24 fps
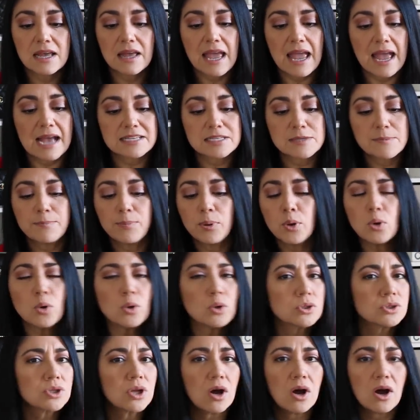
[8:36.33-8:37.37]
it hasn't
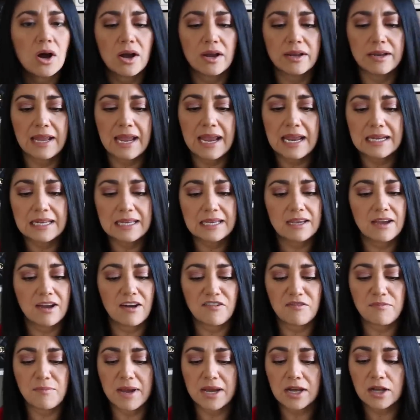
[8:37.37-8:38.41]
pulled on any
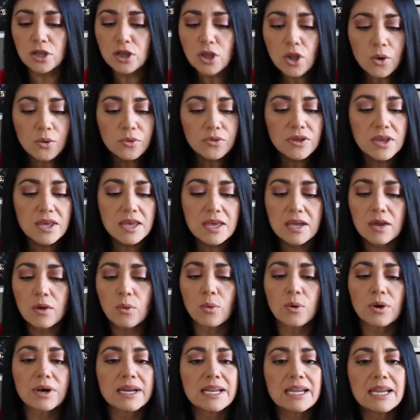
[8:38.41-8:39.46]
of my clothing
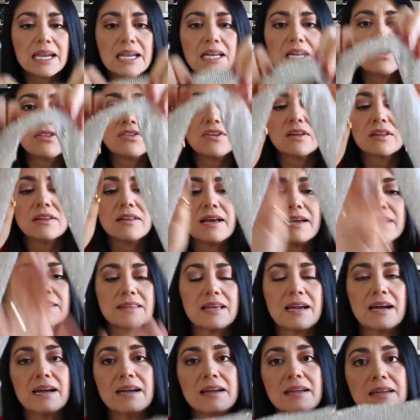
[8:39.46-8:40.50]
or anything like
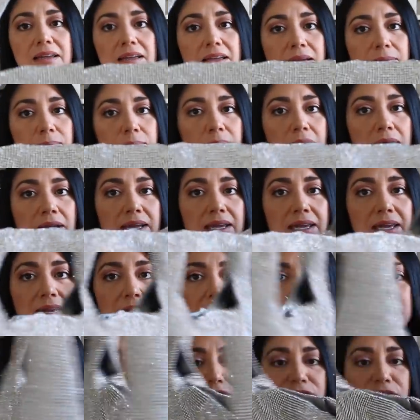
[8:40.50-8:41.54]
that but it
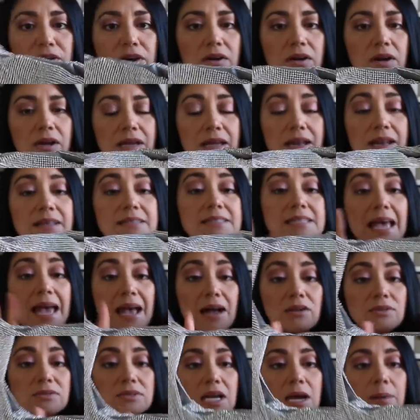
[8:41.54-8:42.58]
has felt it has
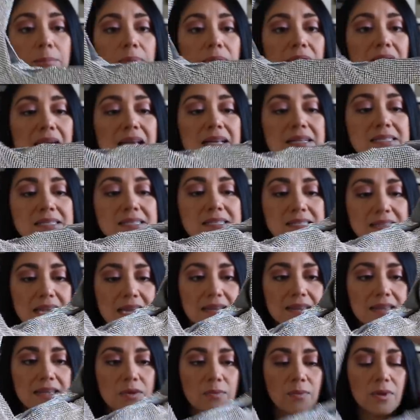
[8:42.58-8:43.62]
held up
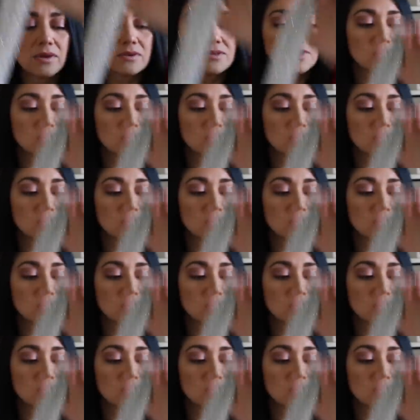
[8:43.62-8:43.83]
insanely well.